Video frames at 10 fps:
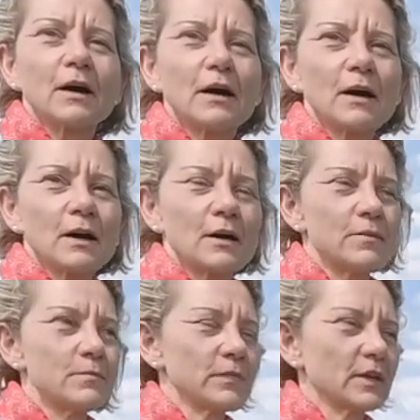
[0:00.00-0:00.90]

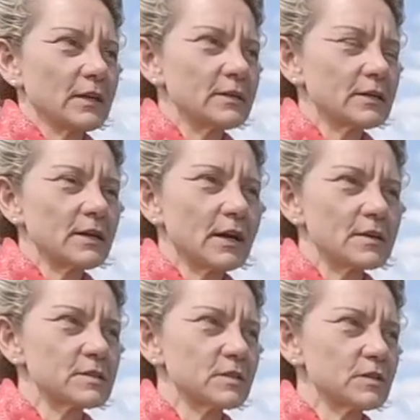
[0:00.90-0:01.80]
and that
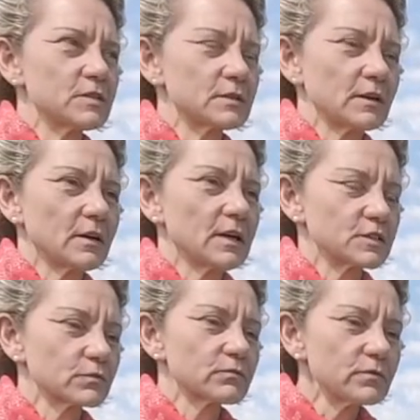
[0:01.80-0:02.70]
has these
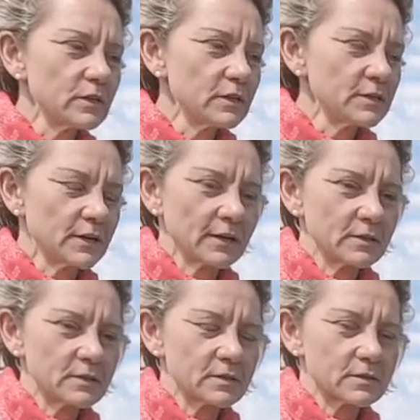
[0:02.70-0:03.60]
has really
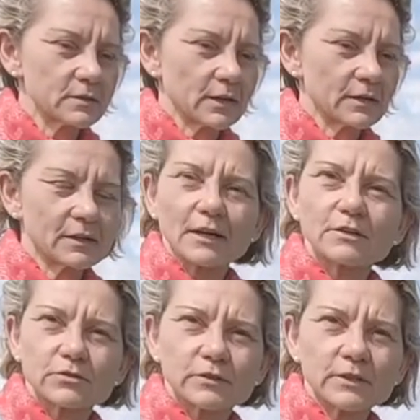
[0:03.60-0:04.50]
nice, like
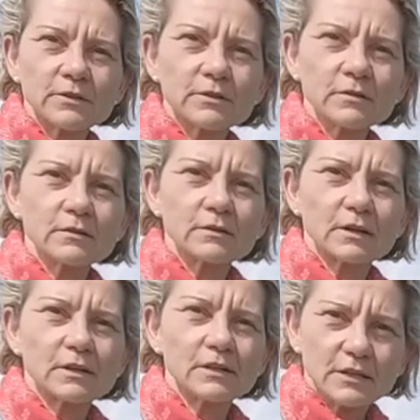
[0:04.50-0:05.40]
light green
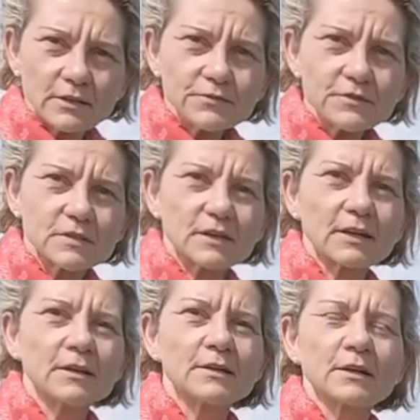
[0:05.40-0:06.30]
leaves,
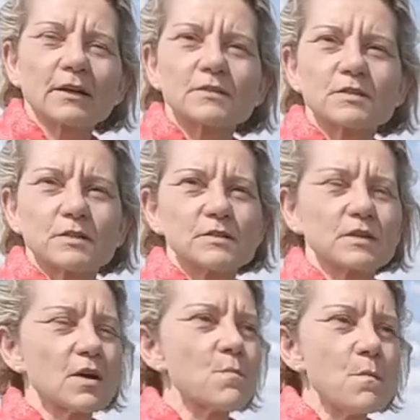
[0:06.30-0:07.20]
and then it gets these
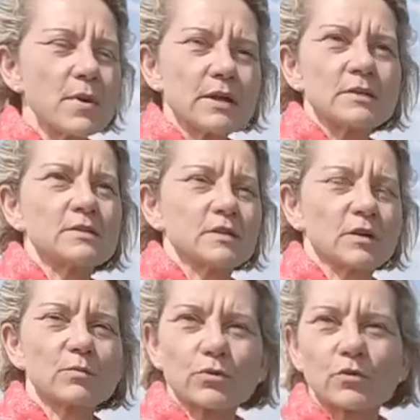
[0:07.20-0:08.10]

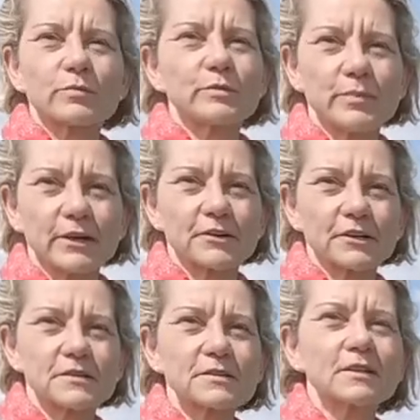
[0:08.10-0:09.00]
amazing purple
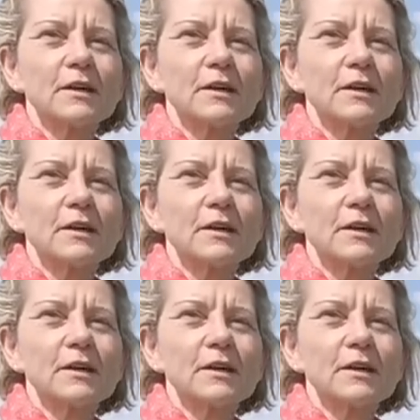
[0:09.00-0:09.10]
berries.